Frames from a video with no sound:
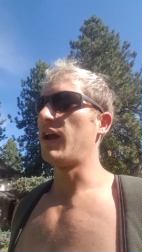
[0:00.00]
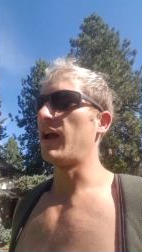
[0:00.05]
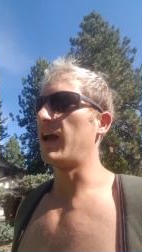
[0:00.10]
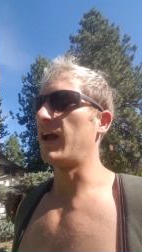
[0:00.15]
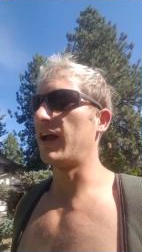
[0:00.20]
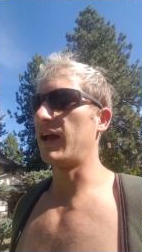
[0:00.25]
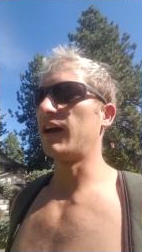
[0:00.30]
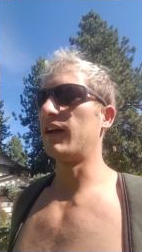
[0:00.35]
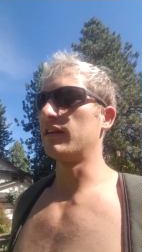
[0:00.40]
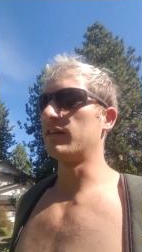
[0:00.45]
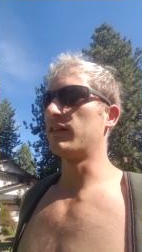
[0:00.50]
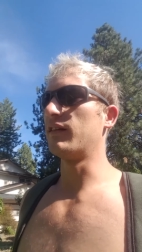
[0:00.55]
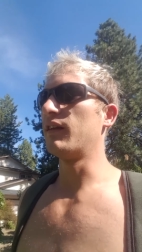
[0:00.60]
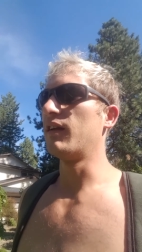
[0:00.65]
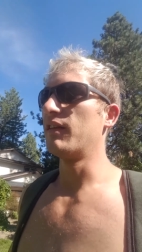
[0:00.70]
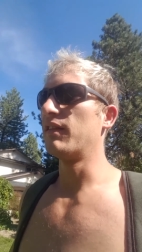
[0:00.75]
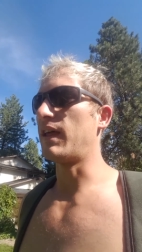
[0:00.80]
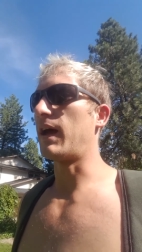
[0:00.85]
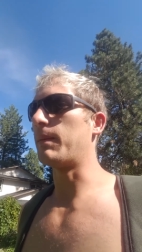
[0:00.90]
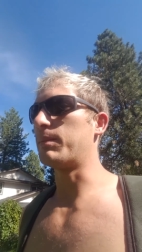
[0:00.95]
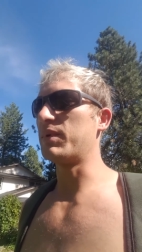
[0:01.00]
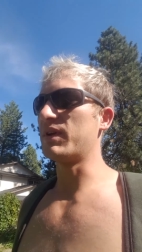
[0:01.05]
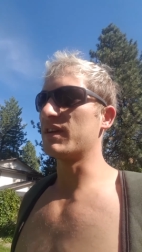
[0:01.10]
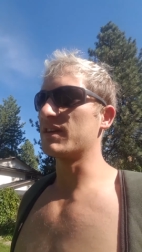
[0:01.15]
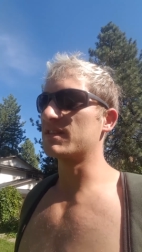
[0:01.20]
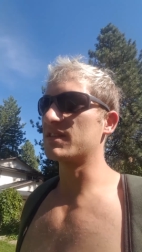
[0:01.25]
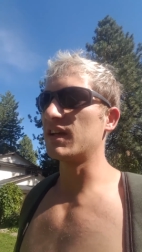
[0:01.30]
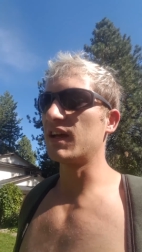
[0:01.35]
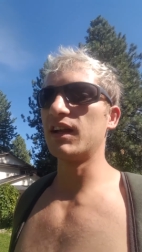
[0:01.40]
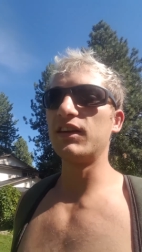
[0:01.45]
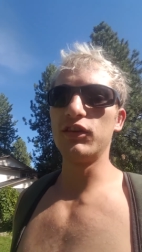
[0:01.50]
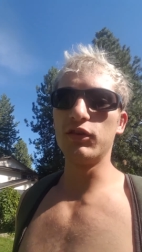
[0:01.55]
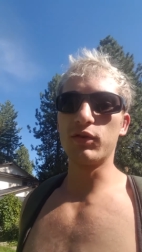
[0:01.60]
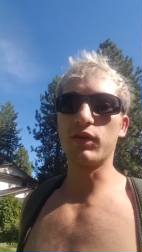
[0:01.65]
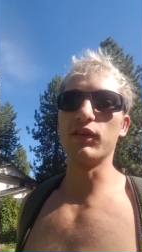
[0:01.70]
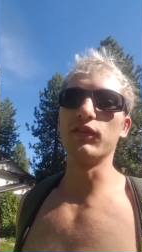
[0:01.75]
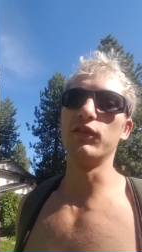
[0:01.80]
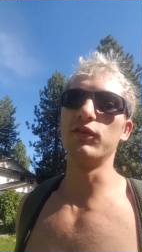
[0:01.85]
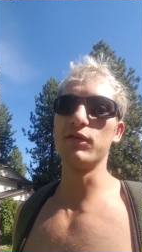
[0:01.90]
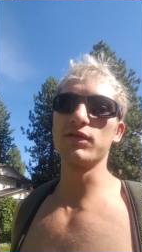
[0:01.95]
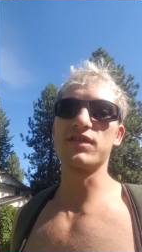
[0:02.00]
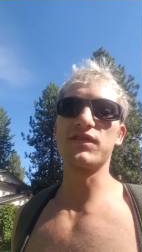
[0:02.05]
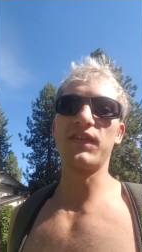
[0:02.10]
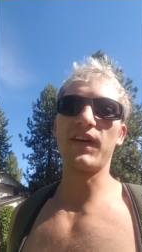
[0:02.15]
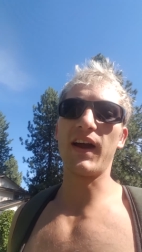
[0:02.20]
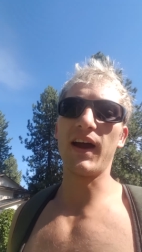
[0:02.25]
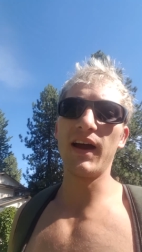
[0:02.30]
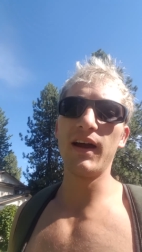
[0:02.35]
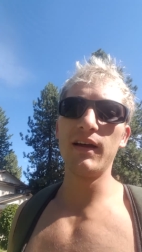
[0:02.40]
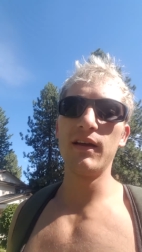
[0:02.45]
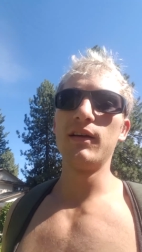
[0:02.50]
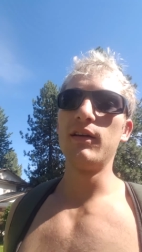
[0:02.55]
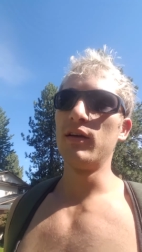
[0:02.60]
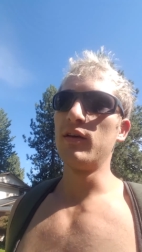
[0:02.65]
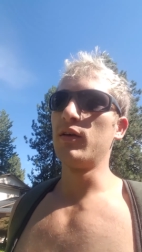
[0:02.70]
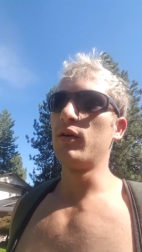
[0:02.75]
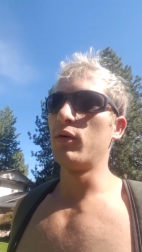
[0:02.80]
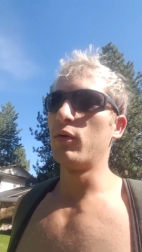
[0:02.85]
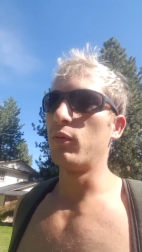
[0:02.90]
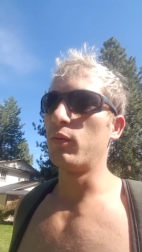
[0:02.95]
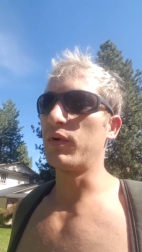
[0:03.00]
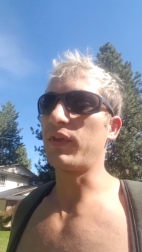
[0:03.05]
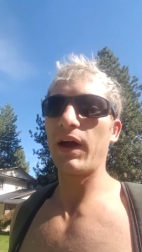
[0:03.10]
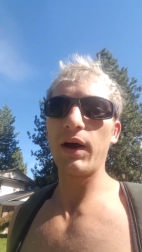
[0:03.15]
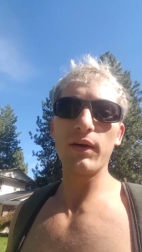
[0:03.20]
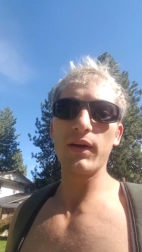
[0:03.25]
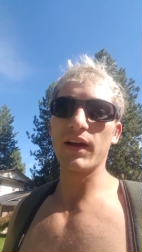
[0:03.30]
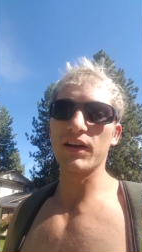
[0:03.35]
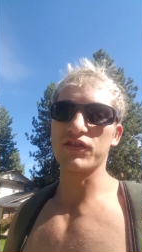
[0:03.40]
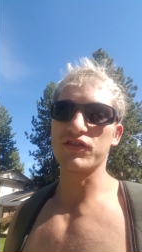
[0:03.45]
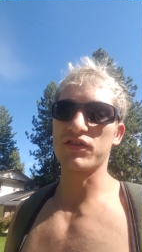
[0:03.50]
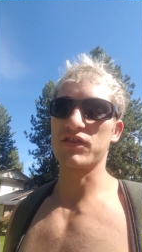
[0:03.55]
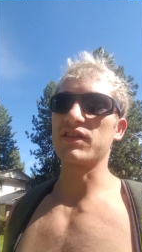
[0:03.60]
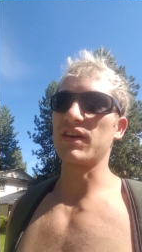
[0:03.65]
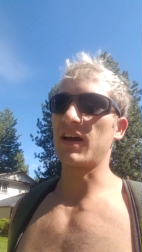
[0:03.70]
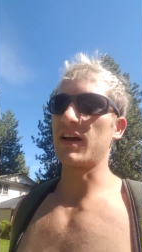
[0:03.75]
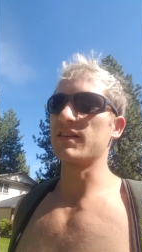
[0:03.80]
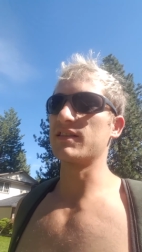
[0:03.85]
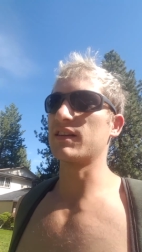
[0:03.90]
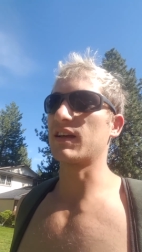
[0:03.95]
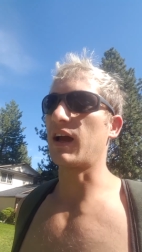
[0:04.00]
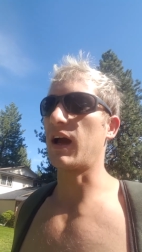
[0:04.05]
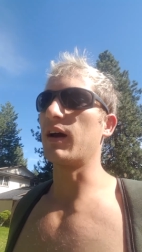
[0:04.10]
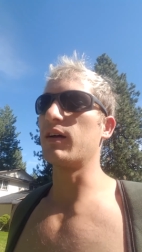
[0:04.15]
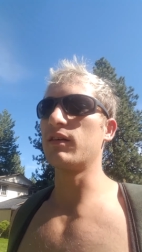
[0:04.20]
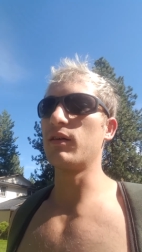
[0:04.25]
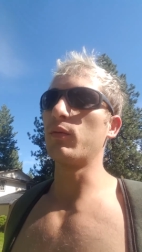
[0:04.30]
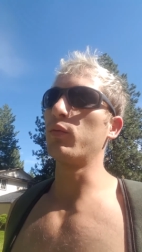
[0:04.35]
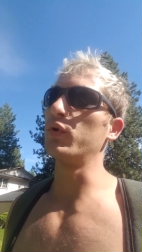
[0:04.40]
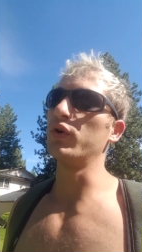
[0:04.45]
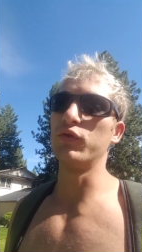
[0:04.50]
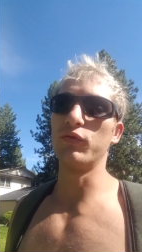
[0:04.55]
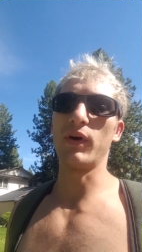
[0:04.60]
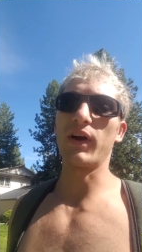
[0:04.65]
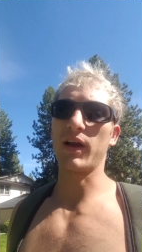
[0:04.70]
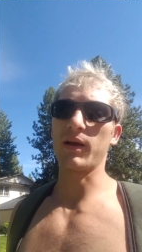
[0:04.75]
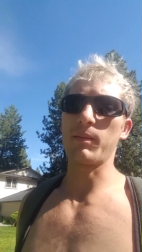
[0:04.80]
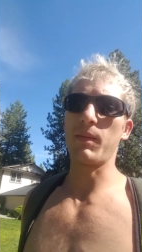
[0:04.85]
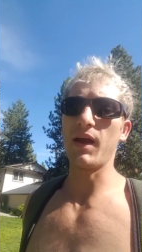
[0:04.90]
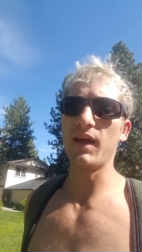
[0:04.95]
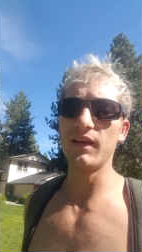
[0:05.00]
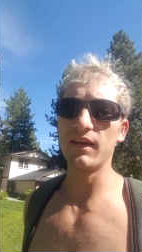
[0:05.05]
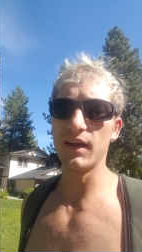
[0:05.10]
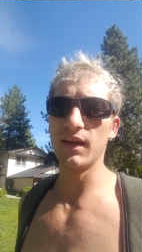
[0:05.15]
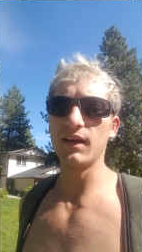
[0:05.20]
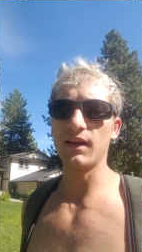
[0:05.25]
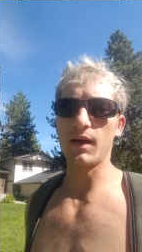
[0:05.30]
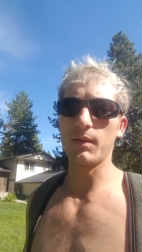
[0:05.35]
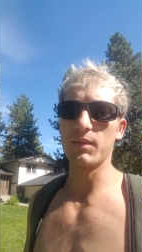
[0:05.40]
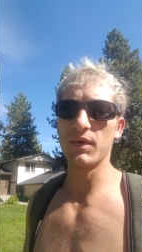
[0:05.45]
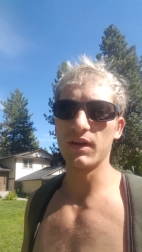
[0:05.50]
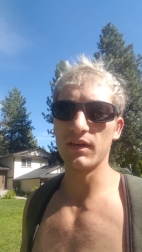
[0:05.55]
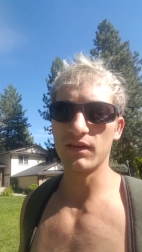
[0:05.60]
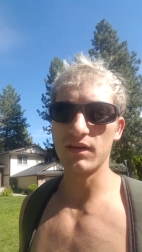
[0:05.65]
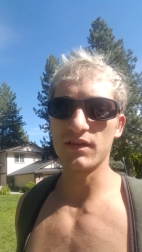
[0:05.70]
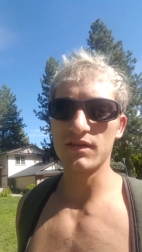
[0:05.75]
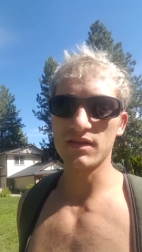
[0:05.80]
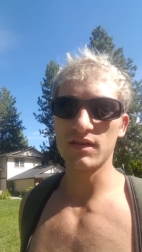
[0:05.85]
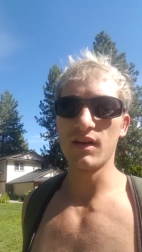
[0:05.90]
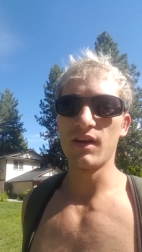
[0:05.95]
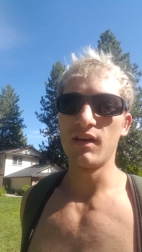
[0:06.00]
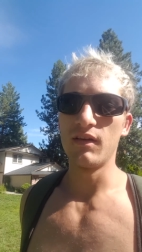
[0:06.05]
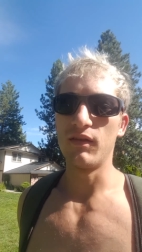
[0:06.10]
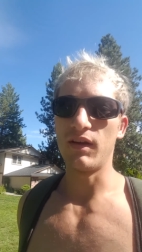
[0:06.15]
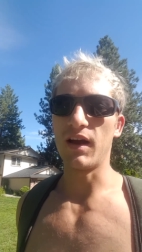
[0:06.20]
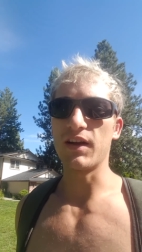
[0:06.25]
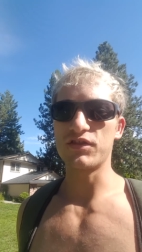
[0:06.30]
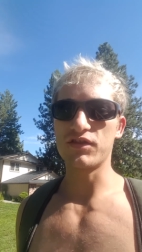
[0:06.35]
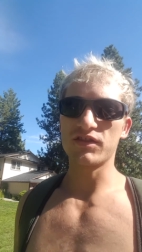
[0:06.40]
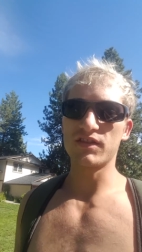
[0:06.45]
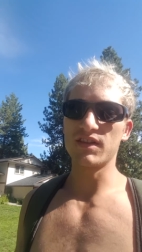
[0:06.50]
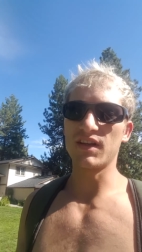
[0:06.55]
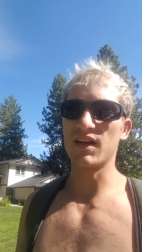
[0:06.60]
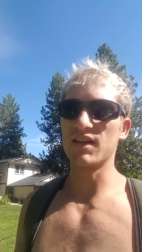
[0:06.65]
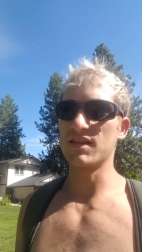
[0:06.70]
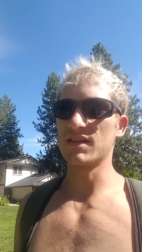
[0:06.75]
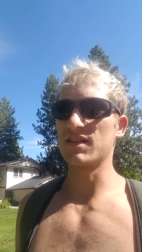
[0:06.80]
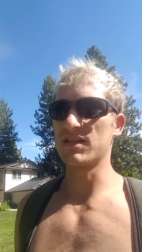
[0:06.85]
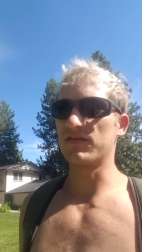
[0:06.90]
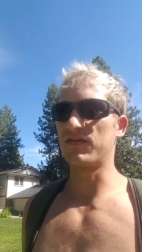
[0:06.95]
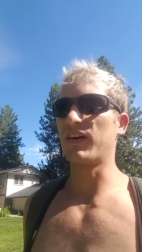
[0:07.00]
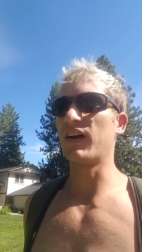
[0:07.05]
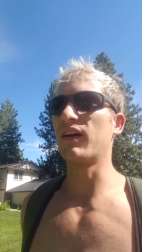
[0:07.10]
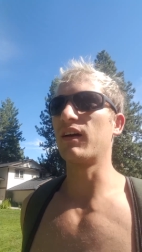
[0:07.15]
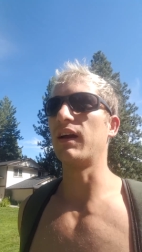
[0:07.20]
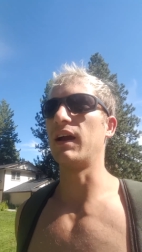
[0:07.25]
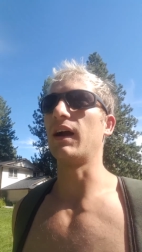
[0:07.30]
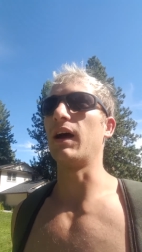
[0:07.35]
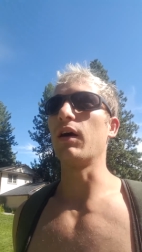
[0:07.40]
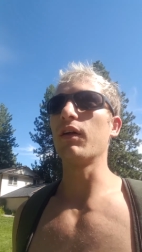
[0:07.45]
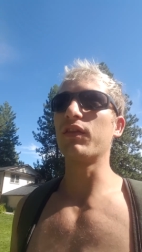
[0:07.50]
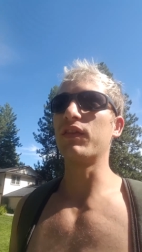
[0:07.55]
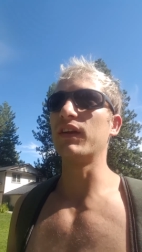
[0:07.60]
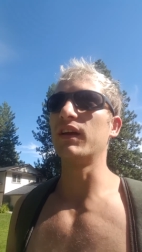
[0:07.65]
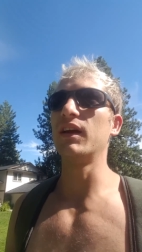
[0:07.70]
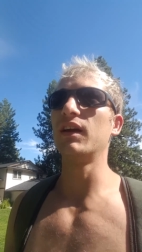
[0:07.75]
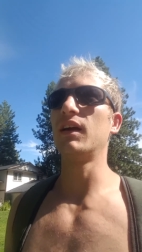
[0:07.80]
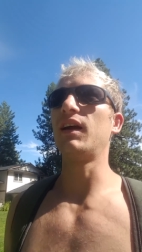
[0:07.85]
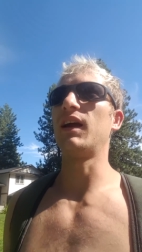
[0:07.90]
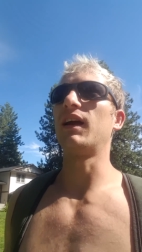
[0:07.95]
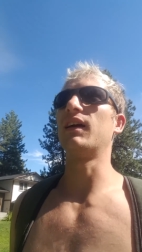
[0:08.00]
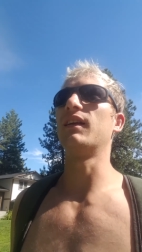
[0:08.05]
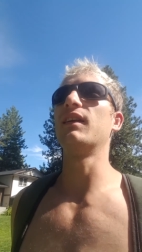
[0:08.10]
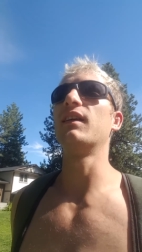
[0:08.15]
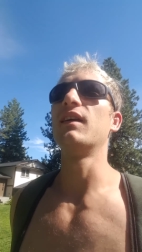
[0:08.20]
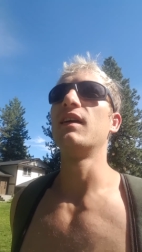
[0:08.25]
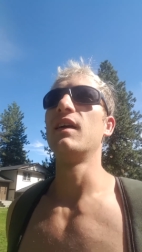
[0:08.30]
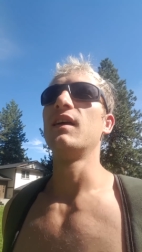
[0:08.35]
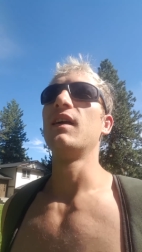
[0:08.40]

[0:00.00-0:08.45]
And that being said, you can lose fat without exercising. I wouldn't recommend it. I mean, exercising is very healthy, and